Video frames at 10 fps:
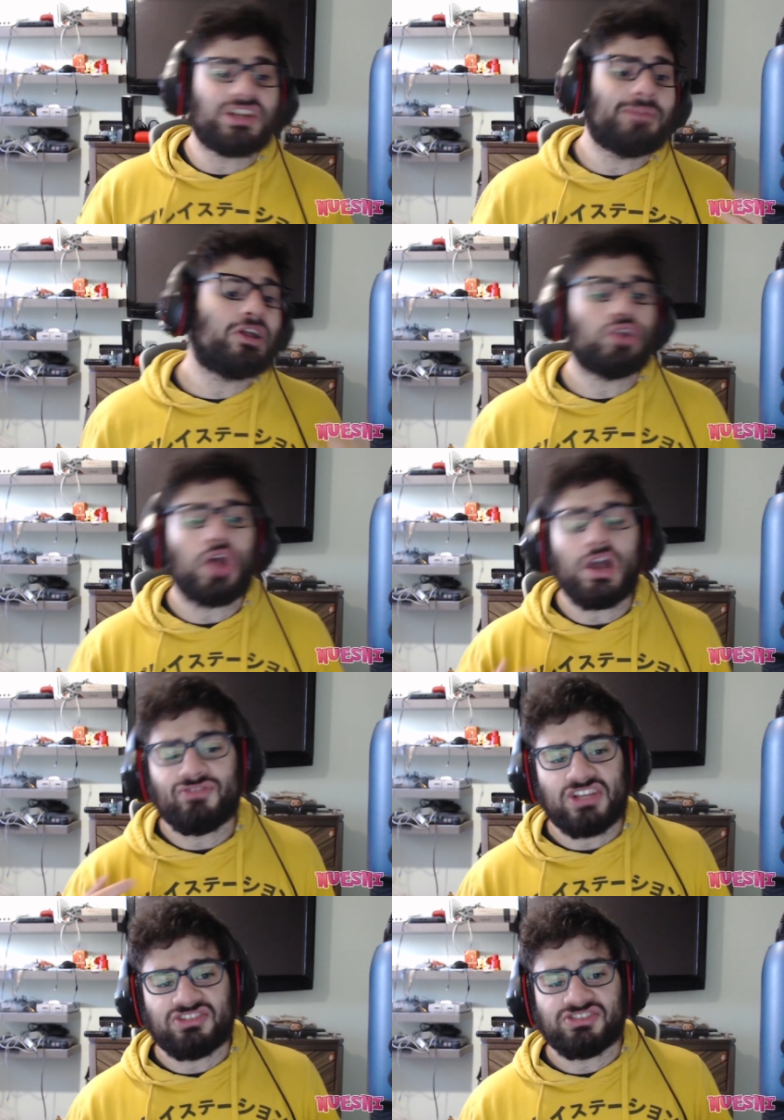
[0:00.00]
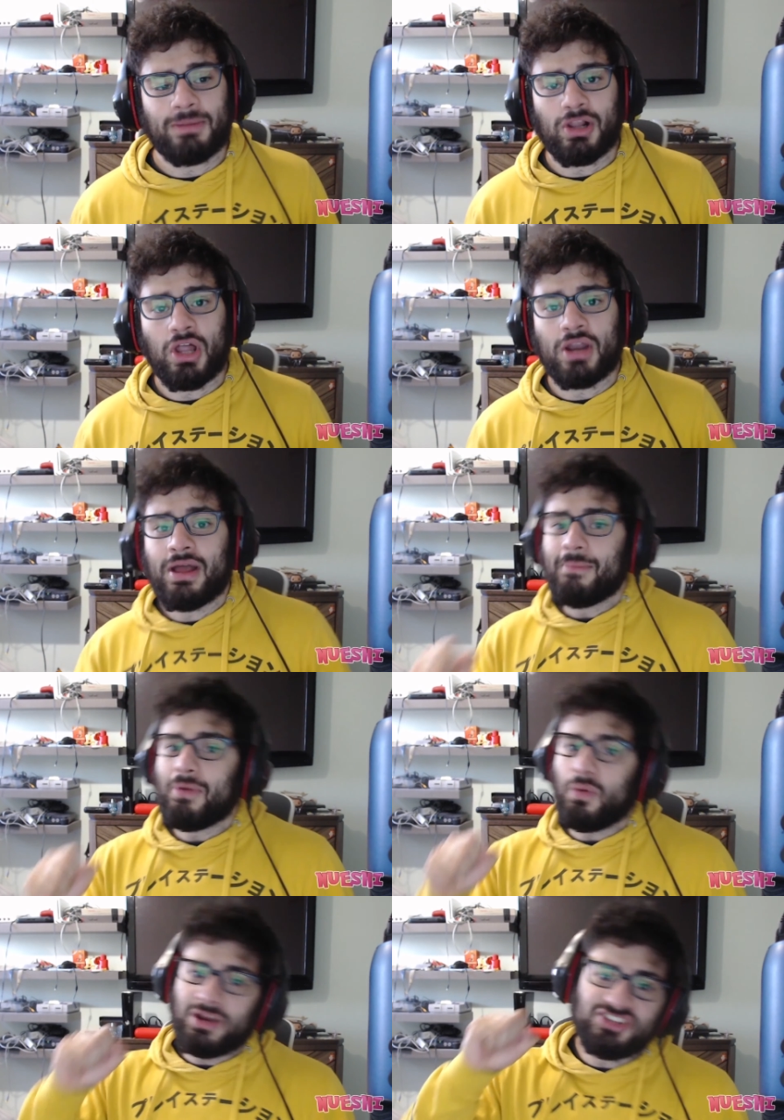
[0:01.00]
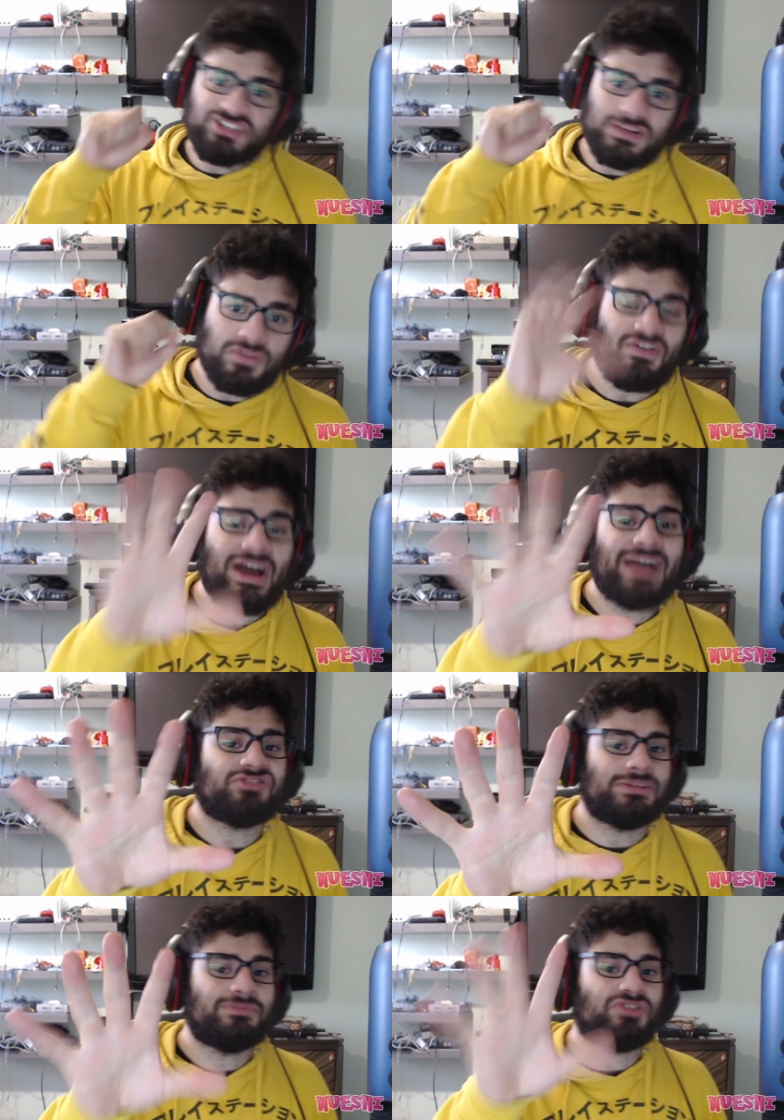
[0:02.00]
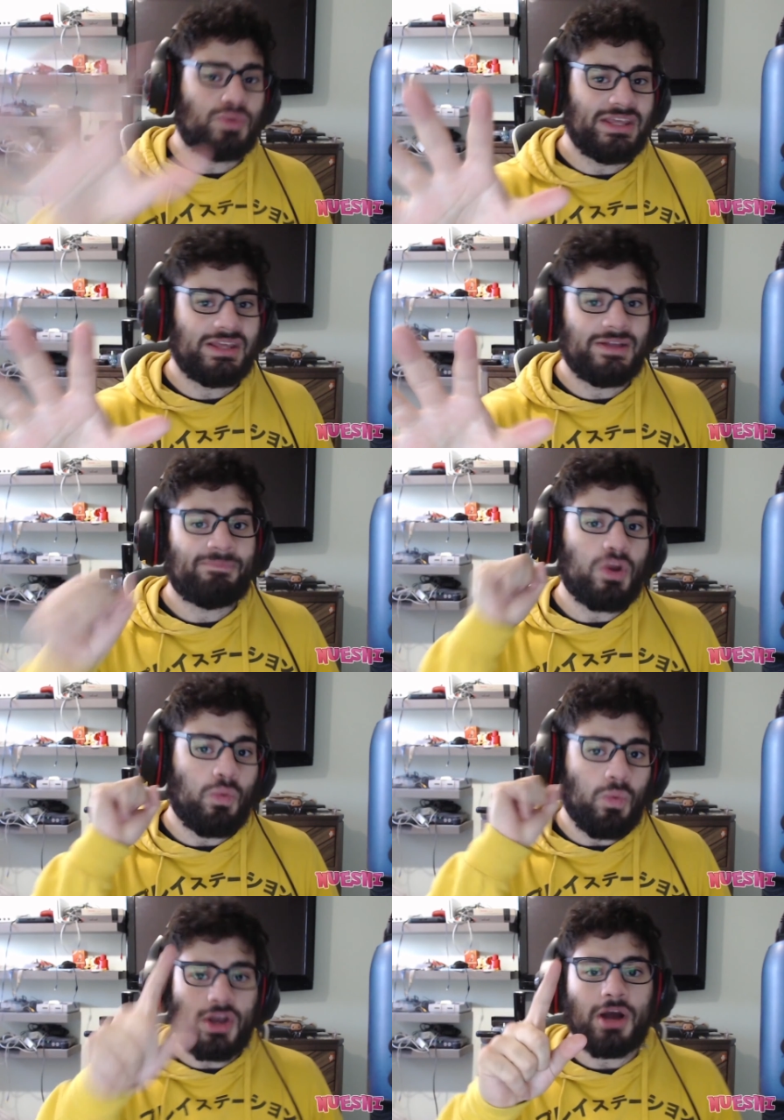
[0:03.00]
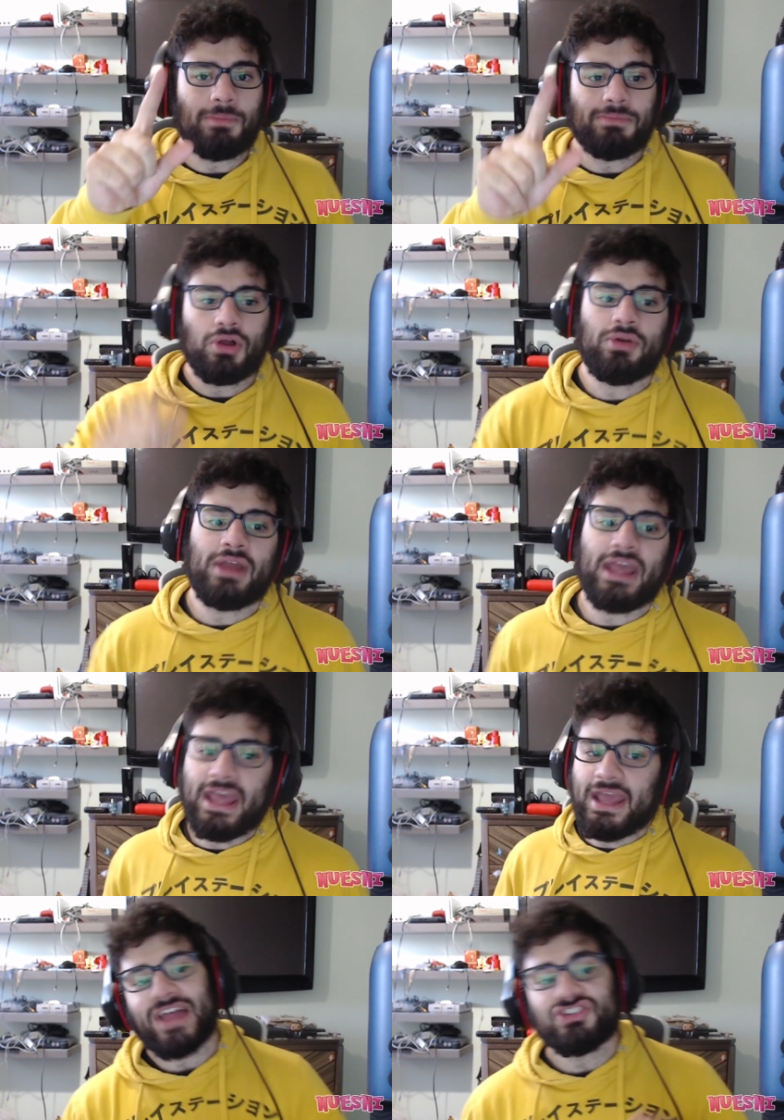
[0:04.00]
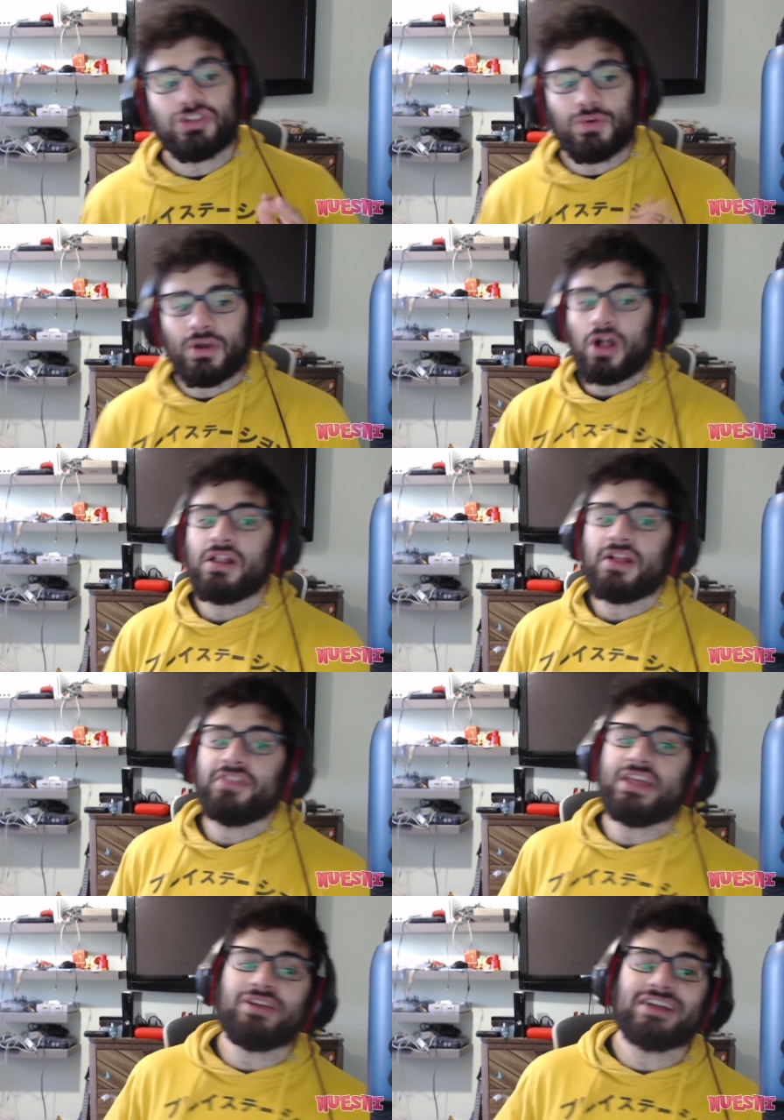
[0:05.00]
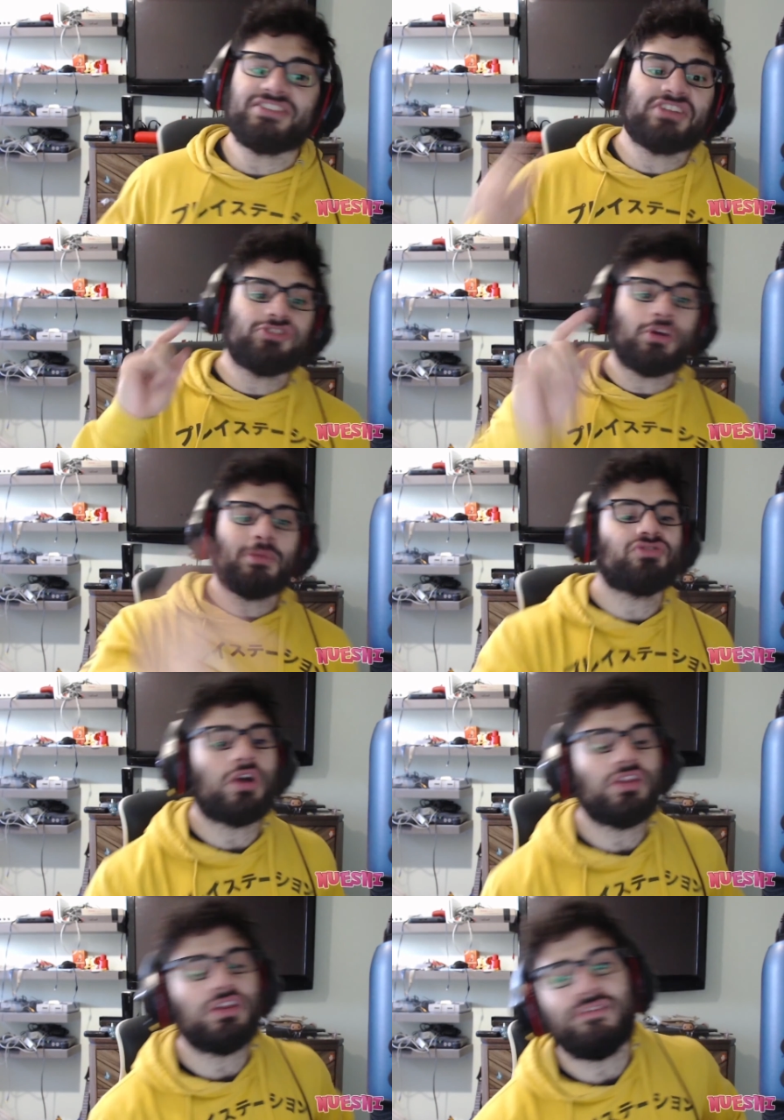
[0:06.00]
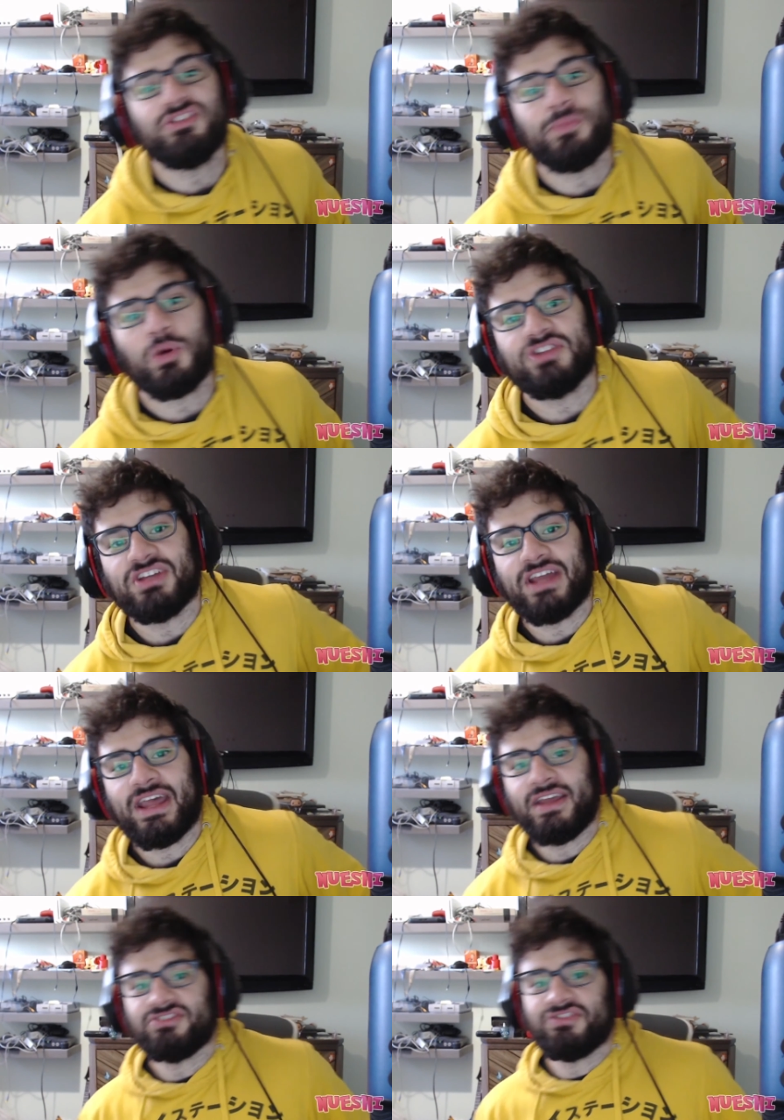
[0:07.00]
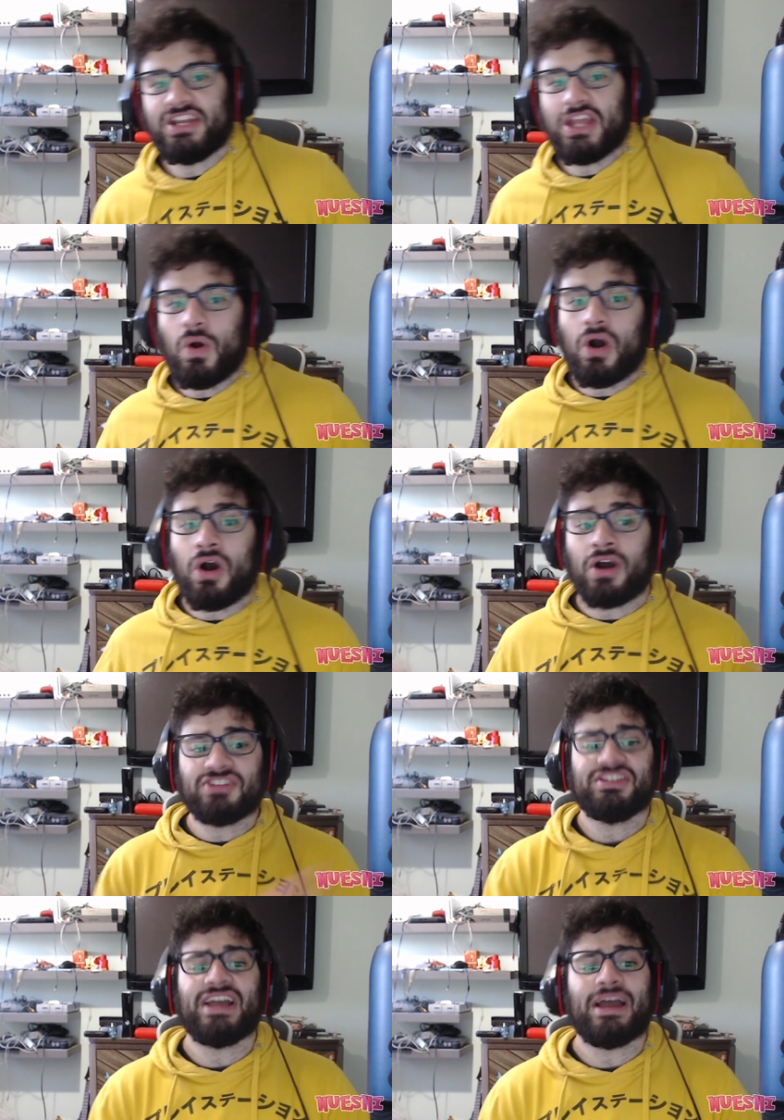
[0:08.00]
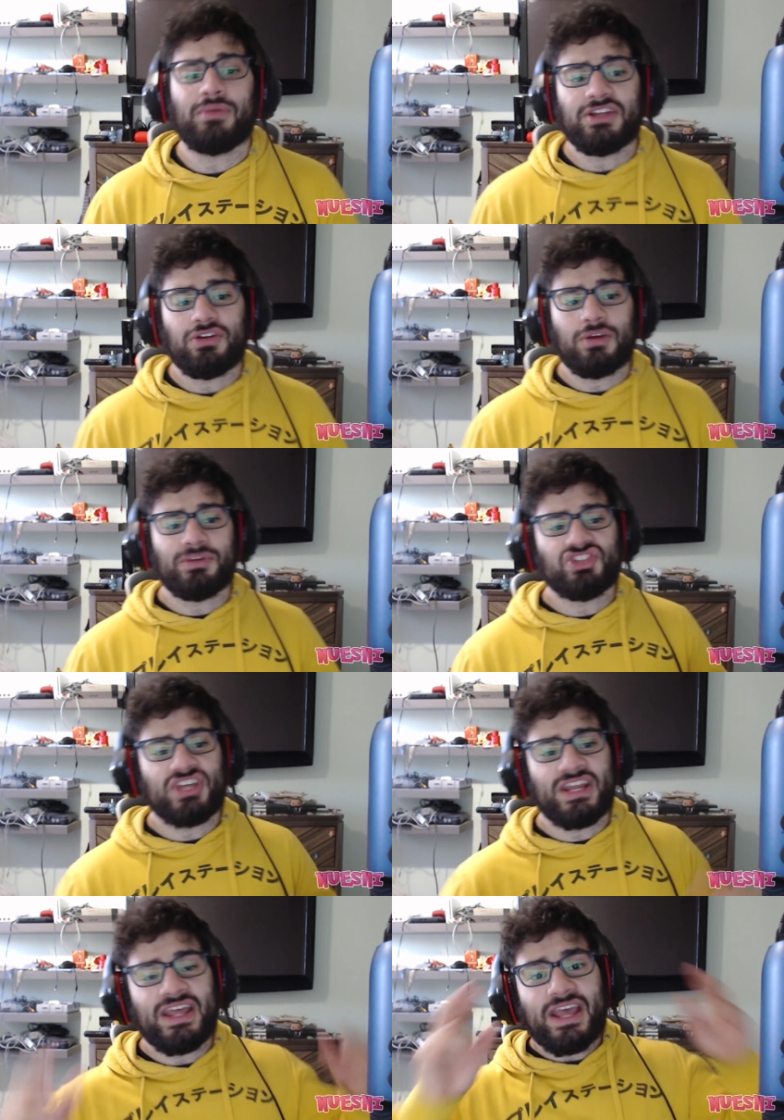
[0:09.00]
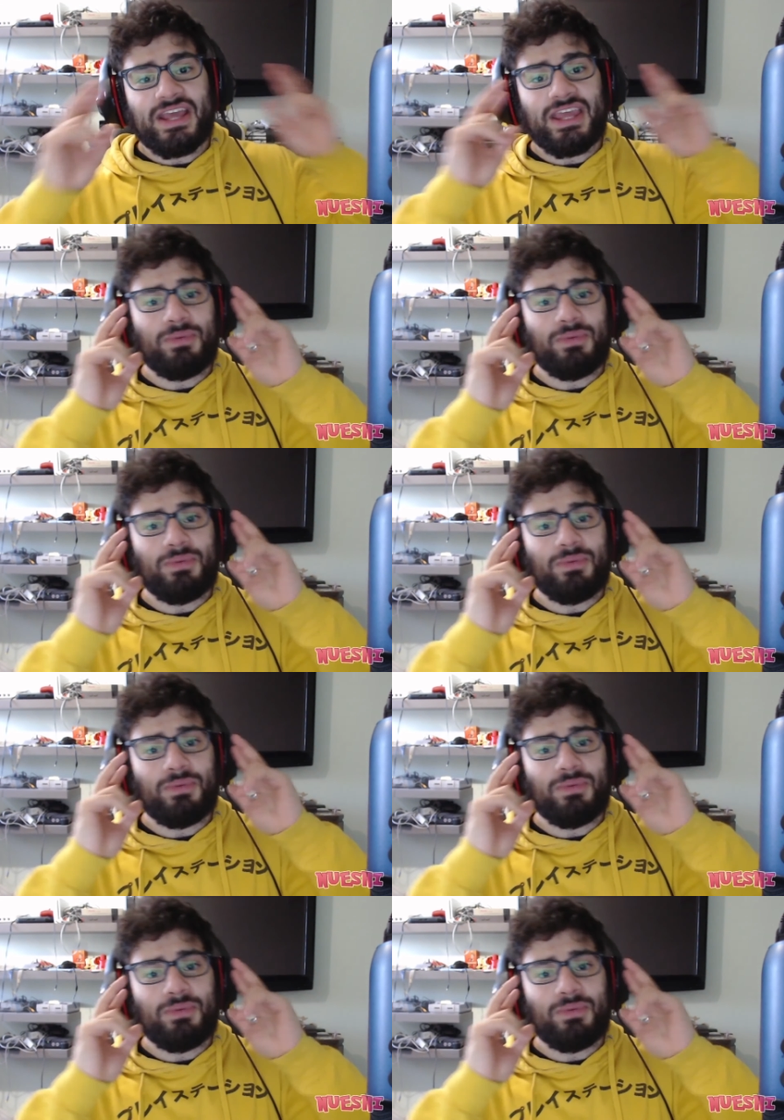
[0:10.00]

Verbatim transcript: there's just going to be a lot of changes coming along, but we're going to stick with 5 streams a week, 1 upload. But that should do it all. Thank you guys again so much for all the love and support in today's video. Honestly, I really do appreciate it.